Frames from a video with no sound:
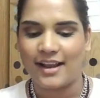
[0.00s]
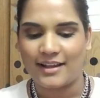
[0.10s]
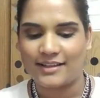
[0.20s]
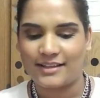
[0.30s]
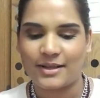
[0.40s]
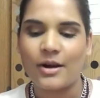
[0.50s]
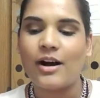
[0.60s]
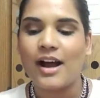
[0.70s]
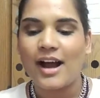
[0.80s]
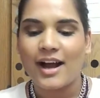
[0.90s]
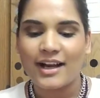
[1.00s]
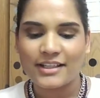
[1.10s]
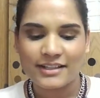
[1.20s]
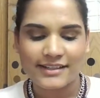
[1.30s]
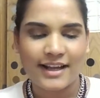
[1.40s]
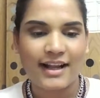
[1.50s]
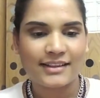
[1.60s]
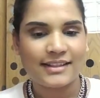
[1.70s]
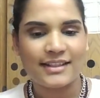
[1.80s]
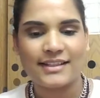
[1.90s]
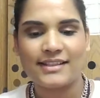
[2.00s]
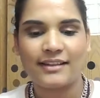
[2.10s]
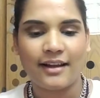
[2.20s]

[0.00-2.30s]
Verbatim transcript: And so I just got this